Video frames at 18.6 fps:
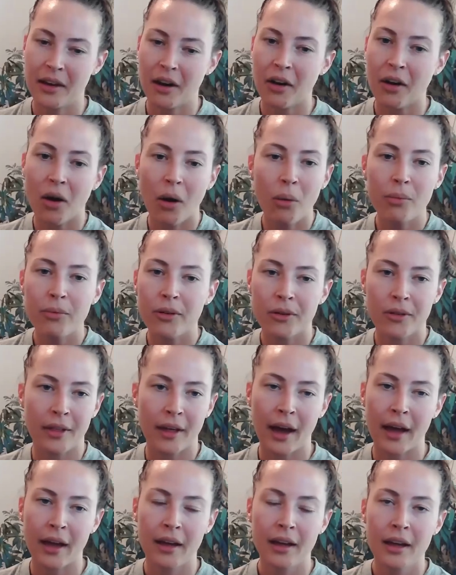and are hopeful
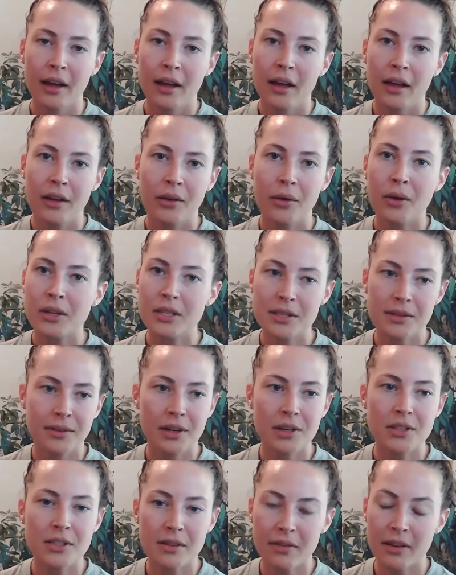that your
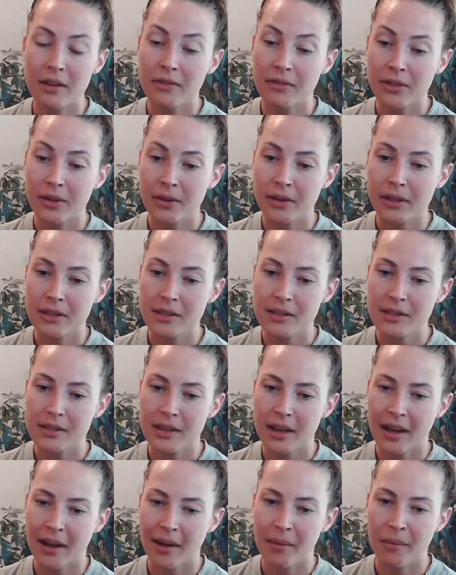spheres of
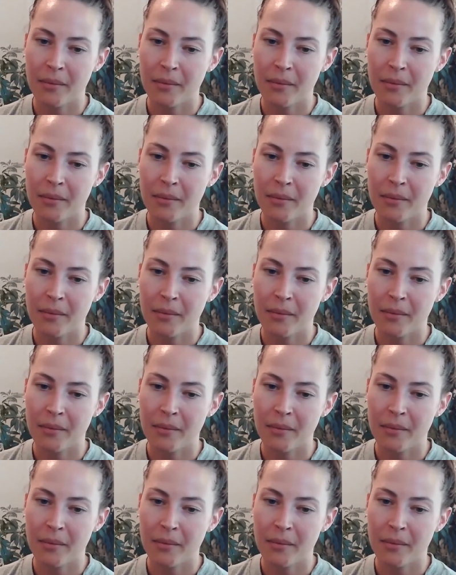influence